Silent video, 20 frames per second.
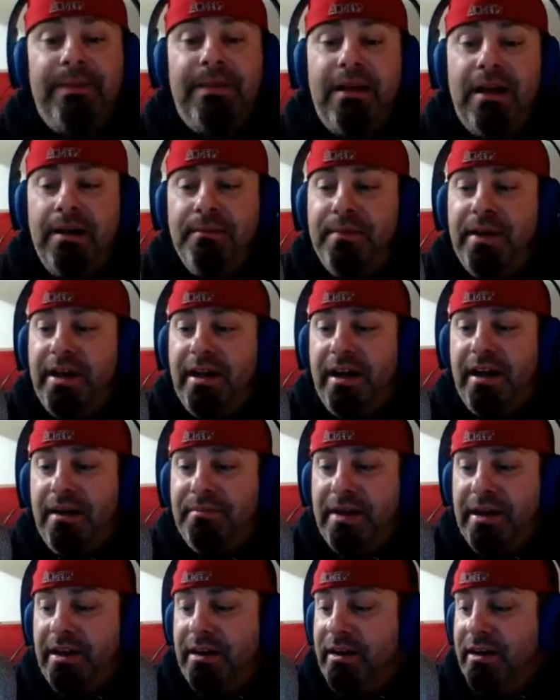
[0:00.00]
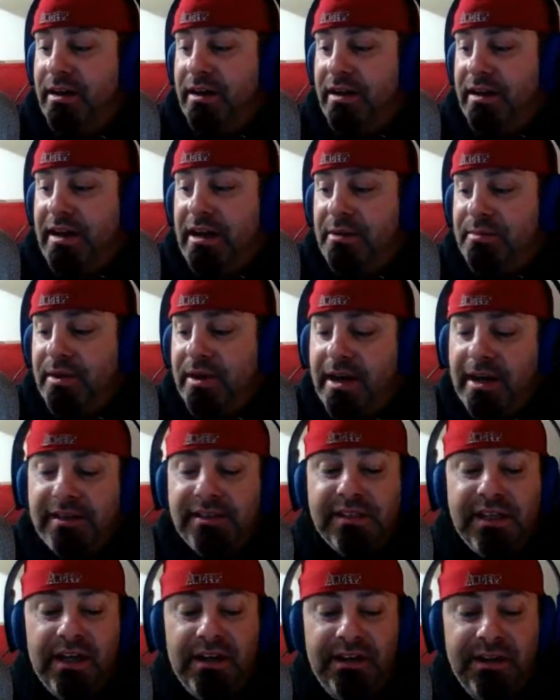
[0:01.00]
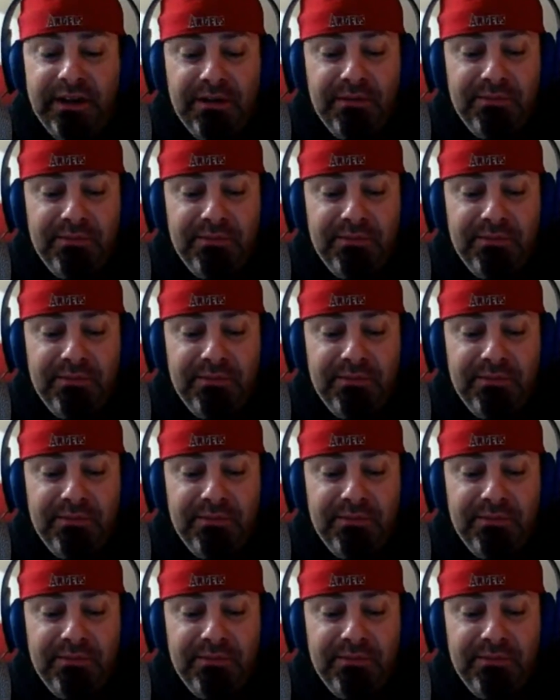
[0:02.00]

I'm not Albert Einstein here,